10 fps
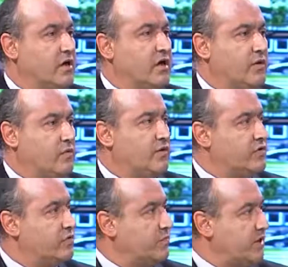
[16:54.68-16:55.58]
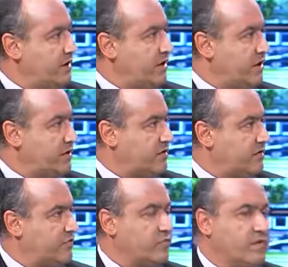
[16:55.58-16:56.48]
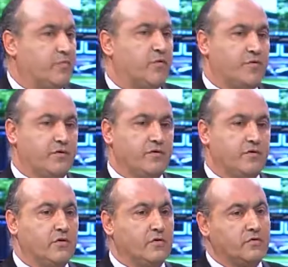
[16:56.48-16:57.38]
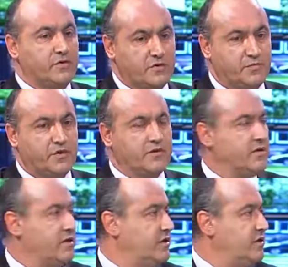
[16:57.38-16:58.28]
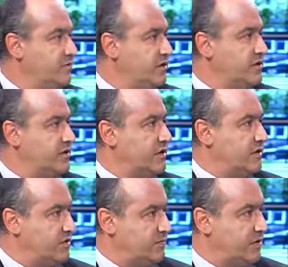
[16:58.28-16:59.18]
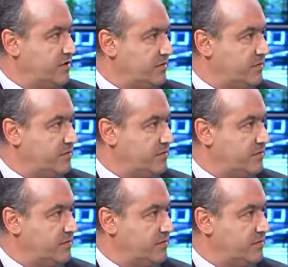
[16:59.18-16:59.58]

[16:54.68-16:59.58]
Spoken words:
I want on my debt for my property to go to this person and this person and this person.